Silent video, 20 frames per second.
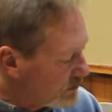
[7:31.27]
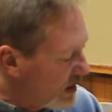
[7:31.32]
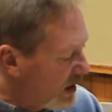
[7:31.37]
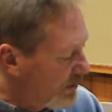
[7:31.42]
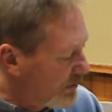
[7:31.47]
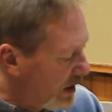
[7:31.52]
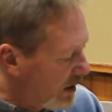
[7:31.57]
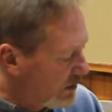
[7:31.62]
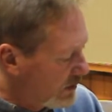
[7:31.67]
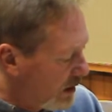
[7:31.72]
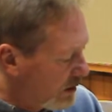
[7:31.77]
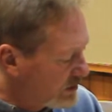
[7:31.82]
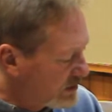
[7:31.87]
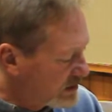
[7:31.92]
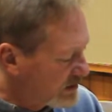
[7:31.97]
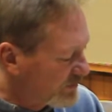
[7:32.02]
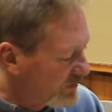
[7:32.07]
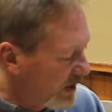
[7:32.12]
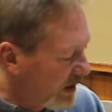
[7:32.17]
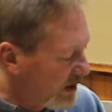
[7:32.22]
my
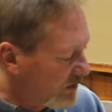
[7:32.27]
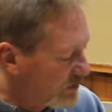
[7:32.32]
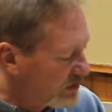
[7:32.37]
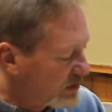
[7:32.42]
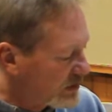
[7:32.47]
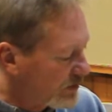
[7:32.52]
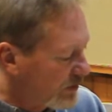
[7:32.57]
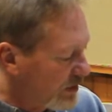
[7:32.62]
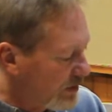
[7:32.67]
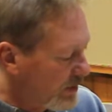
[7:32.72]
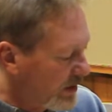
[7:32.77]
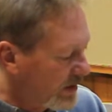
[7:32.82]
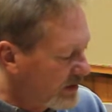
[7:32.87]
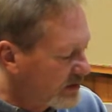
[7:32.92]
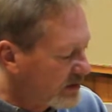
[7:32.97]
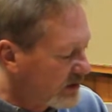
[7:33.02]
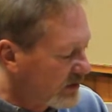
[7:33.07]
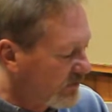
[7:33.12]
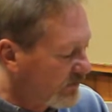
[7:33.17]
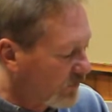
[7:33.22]
longest flight was 3
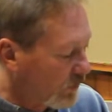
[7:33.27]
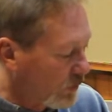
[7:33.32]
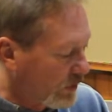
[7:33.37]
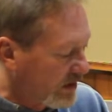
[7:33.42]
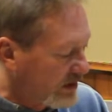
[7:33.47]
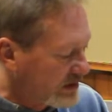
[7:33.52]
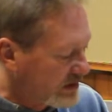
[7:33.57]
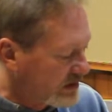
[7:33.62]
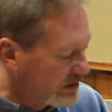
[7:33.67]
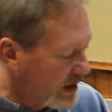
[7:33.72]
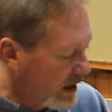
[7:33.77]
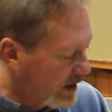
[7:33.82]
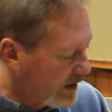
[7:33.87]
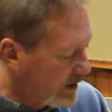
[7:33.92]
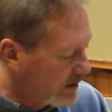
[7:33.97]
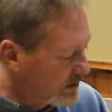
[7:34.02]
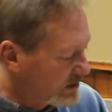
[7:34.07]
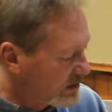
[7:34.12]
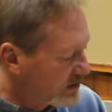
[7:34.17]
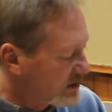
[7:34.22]
minutes and 40
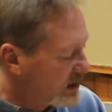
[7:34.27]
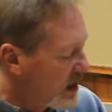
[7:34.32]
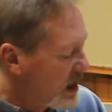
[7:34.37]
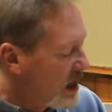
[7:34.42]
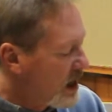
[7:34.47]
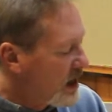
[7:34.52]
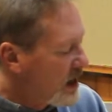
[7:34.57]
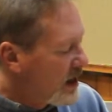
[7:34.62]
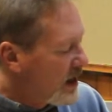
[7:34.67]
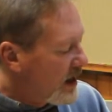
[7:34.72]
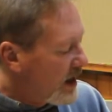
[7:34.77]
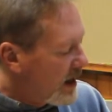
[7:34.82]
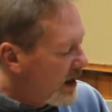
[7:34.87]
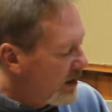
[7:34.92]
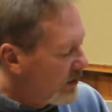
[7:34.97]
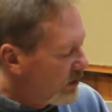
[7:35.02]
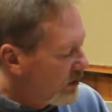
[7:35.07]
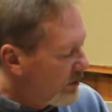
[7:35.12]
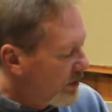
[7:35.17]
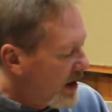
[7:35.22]
seconds,
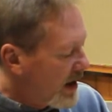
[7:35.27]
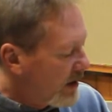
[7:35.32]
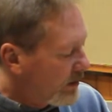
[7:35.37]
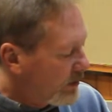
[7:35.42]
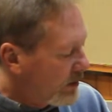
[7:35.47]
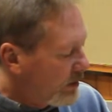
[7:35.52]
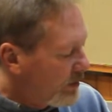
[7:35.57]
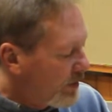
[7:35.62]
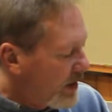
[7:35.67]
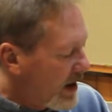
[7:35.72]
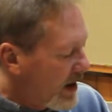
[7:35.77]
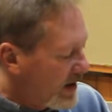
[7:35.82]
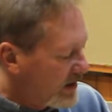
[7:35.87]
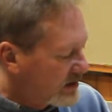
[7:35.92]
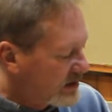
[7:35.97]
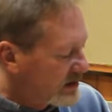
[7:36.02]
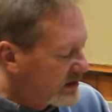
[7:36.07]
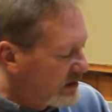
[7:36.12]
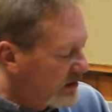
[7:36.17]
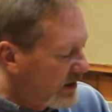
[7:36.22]
and the battery pack
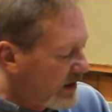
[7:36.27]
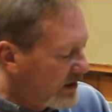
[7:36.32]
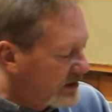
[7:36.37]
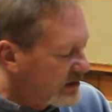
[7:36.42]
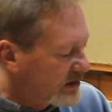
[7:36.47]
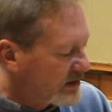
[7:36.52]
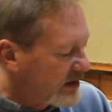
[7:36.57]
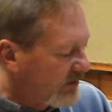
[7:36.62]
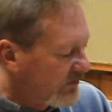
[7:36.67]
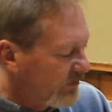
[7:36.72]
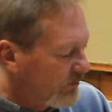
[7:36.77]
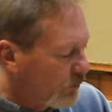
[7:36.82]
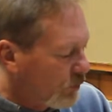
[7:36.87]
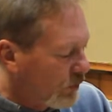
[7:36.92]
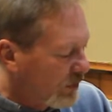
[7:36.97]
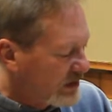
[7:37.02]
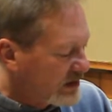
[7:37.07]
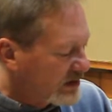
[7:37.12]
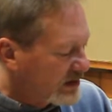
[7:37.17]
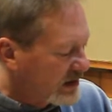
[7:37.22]
still had
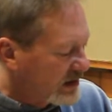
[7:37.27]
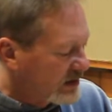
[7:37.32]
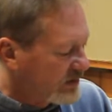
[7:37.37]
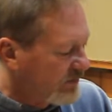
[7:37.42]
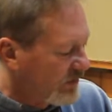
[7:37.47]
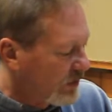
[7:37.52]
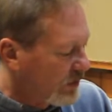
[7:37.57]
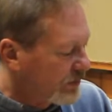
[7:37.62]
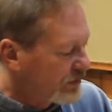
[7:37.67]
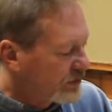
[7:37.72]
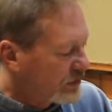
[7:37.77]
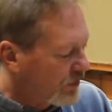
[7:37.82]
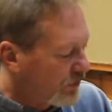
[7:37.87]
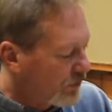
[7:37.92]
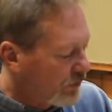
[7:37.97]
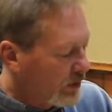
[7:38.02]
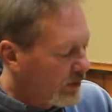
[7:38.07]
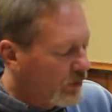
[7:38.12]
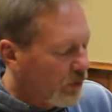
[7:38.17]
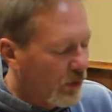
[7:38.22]
7.6 volts or
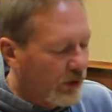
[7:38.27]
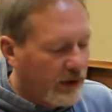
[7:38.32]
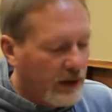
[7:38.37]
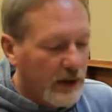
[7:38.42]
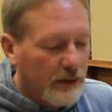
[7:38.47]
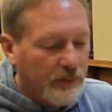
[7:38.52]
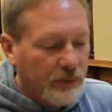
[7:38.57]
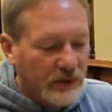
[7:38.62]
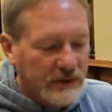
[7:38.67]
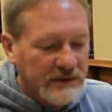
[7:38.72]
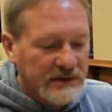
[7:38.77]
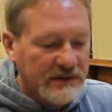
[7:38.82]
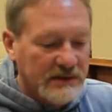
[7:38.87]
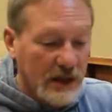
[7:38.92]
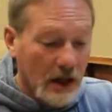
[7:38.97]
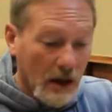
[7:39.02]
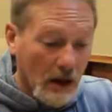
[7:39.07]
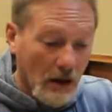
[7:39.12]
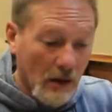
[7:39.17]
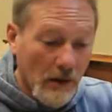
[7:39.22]
3.8 per
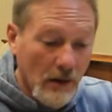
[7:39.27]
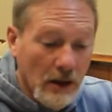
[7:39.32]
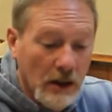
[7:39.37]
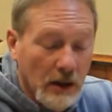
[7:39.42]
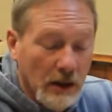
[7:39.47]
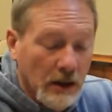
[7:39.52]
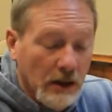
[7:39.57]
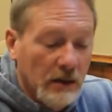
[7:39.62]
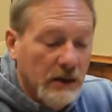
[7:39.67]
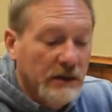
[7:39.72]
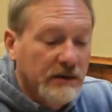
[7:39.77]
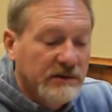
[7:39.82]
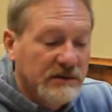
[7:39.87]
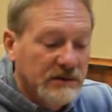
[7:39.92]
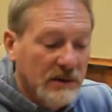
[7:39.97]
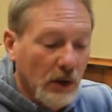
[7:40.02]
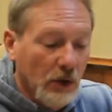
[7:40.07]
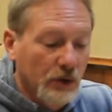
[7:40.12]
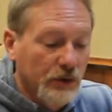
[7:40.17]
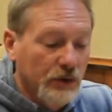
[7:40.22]
cell.
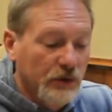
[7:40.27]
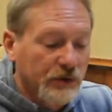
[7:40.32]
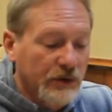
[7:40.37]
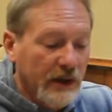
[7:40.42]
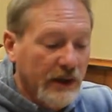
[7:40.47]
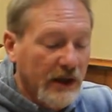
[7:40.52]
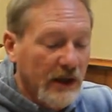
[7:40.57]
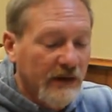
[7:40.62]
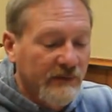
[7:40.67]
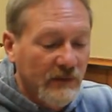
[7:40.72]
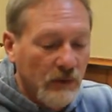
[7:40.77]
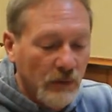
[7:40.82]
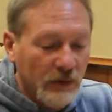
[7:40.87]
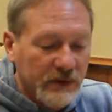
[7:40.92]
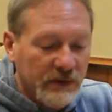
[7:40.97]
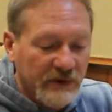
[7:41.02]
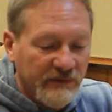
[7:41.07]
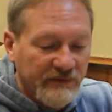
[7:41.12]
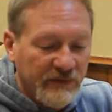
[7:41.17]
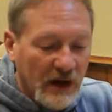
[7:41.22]
So you, even
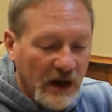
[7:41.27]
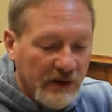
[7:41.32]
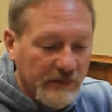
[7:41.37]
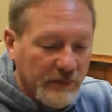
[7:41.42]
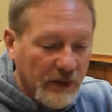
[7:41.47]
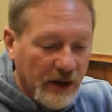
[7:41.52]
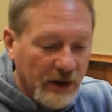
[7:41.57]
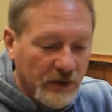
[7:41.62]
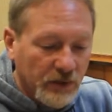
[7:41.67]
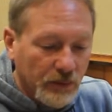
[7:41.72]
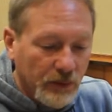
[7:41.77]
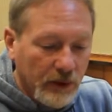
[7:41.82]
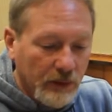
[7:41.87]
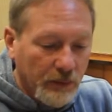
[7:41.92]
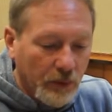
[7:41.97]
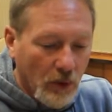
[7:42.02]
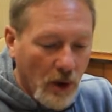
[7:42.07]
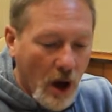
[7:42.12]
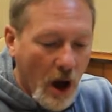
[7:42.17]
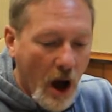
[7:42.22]
with the 5 by 3
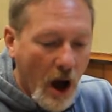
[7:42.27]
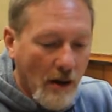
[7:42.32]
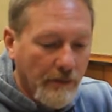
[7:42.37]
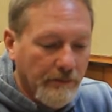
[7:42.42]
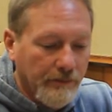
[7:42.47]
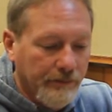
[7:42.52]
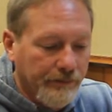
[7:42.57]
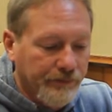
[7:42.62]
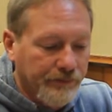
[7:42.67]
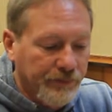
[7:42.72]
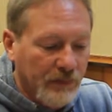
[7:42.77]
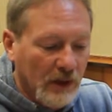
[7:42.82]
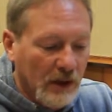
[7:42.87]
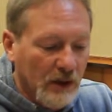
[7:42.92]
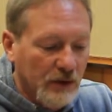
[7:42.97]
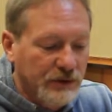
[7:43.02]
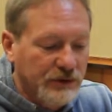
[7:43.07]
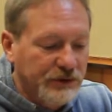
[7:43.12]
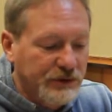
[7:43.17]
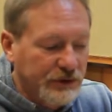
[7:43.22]
prop,
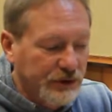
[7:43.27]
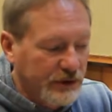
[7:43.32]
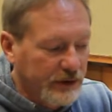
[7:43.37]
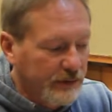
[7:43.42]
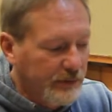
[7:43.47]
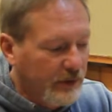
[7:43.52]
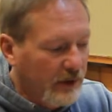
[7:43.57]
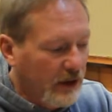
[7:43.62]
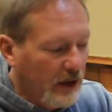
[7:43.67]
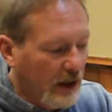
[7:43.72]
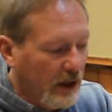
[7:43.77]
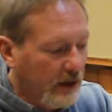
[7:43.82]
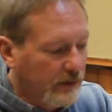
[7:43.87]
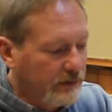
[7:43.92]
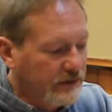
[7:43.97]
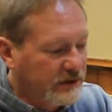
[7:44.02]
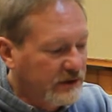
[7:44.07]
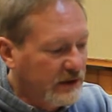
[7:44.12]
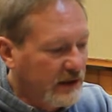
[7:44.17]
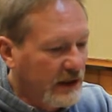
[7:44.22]
you should be
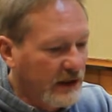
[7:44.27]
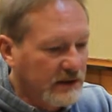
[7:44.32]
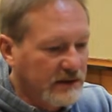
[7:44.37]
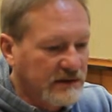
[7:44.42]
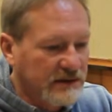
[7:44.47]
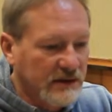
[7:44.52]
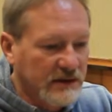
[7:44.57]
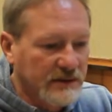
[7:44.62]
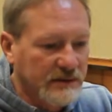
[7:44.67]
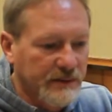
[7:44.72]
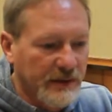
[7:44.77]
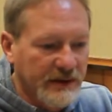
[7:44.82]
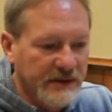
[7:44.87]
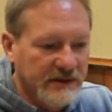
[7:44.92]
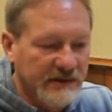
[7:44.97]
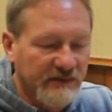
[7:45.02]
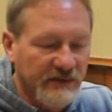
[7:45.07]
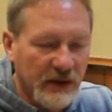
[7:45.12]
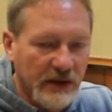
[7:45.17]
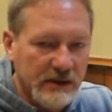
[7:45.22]
able to get six
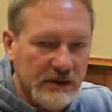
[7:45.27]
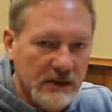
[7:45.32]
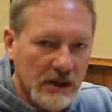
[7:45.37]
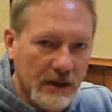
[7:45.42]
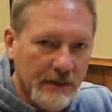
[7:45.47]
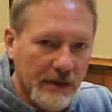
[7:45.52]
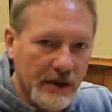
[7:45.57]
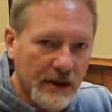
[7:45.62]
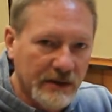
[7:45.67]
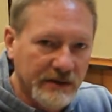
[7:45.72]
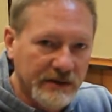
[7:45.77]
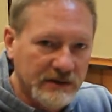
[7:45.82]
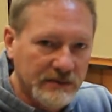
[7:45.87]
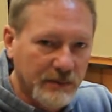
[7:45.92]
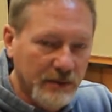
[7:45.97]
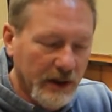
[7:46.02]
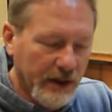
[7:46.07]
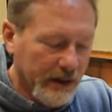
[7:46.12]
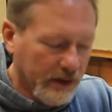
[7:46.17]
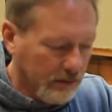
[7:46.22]
minutes flight time out of this
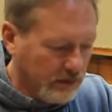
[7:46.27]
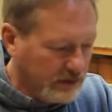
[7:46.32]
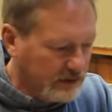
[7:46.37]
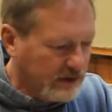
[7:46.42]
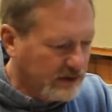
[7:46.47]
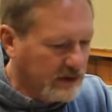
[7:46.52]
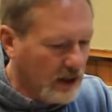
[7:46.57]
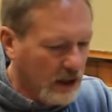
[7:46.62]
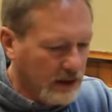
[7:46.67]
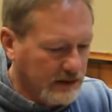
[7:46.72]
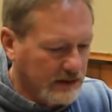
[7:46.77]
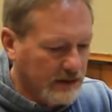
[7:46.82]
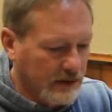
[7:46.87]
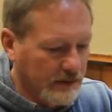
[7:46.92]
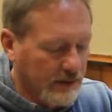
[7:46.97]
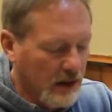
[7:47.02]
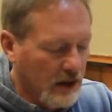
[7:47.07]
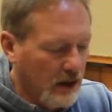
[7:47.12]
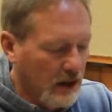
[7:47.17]
plane, which is awesome.